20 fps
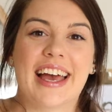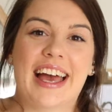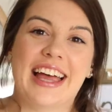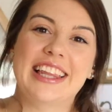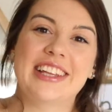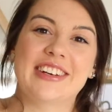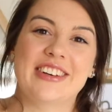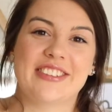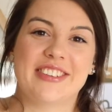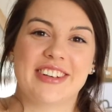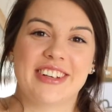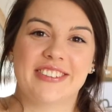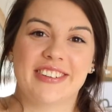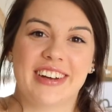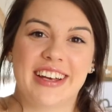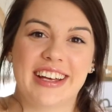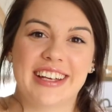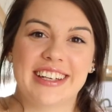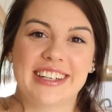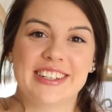Hello
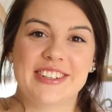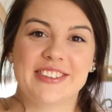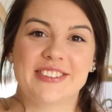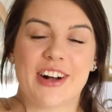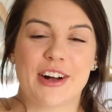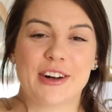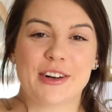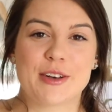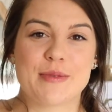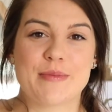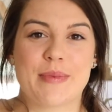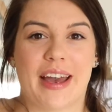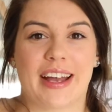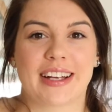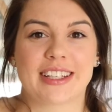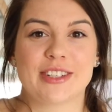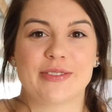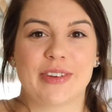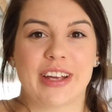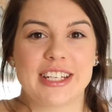everyone, welcome
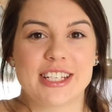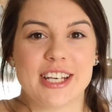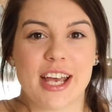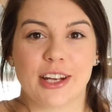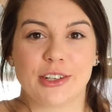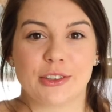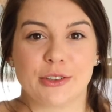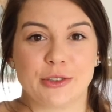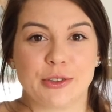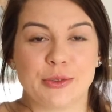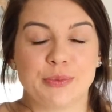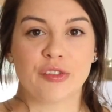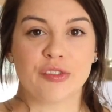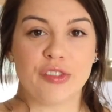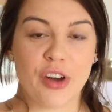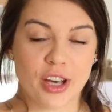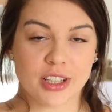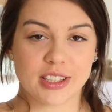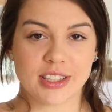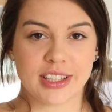back to my channel.
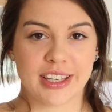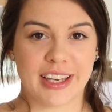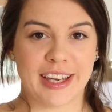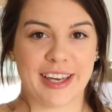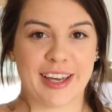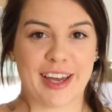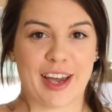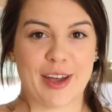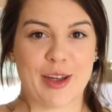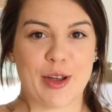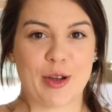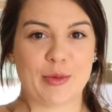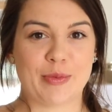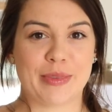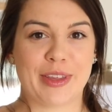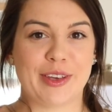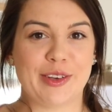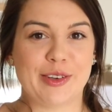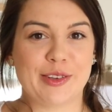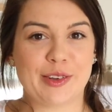Firstly, I hope
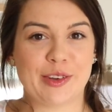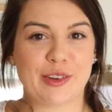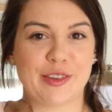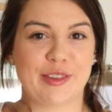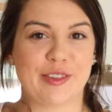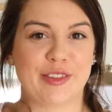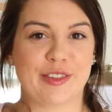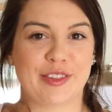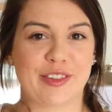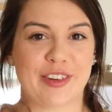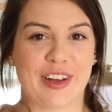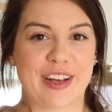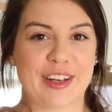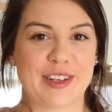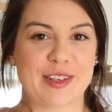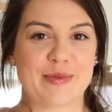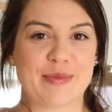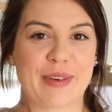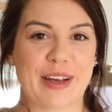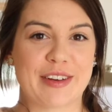that you don't
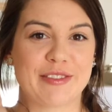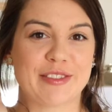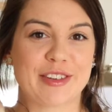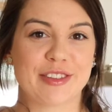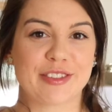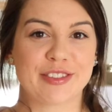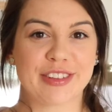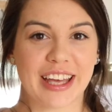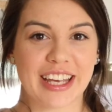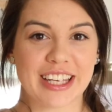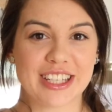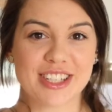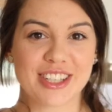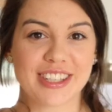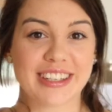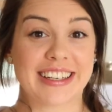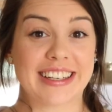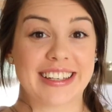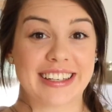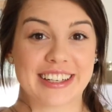find my
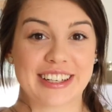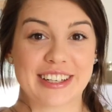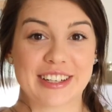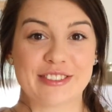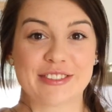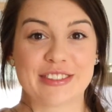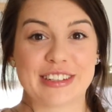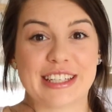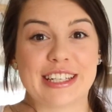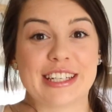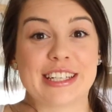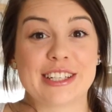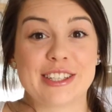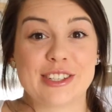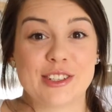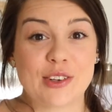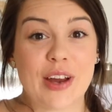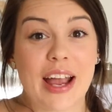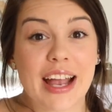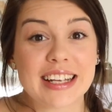reflection here really
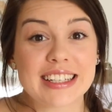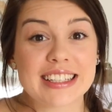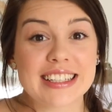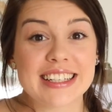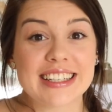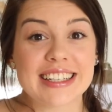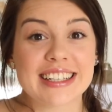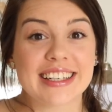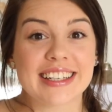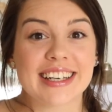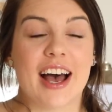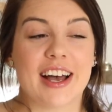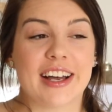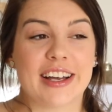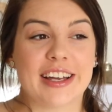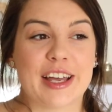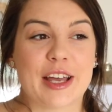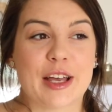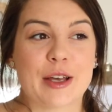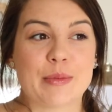distracting.
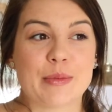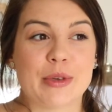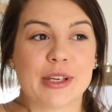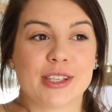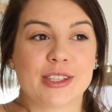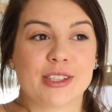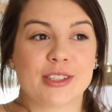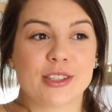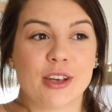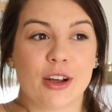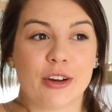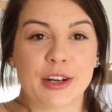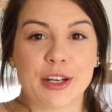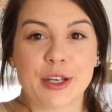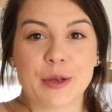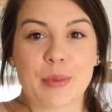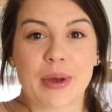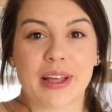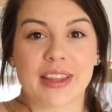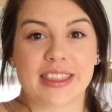I am
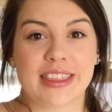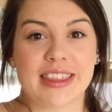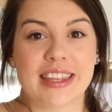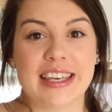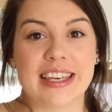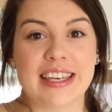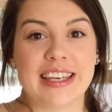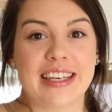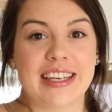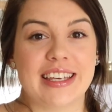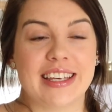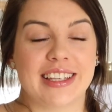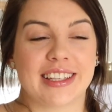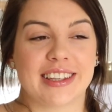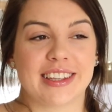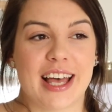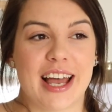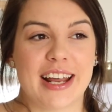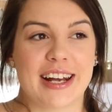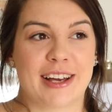sorry, but the
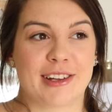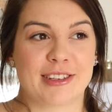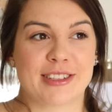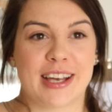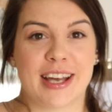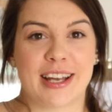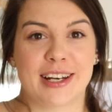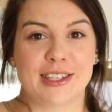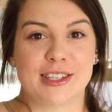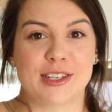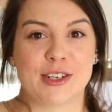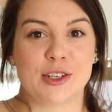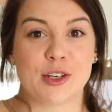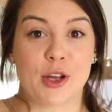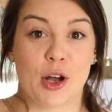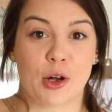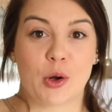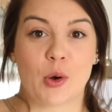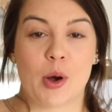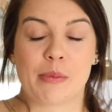light outside is
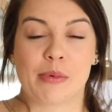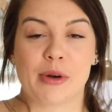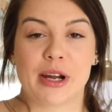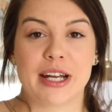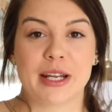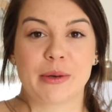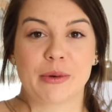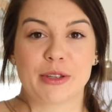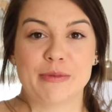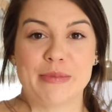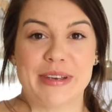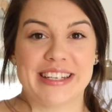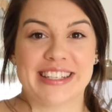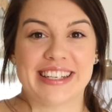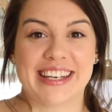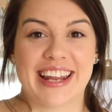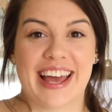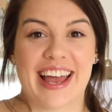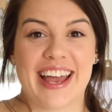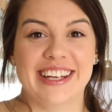not cooperating with me
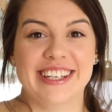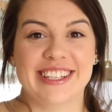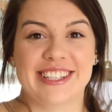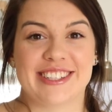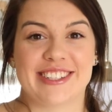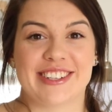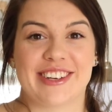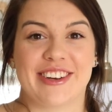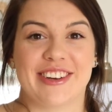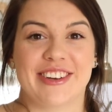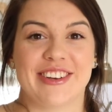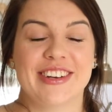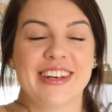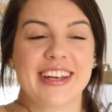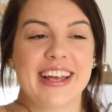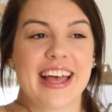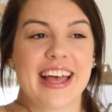today, so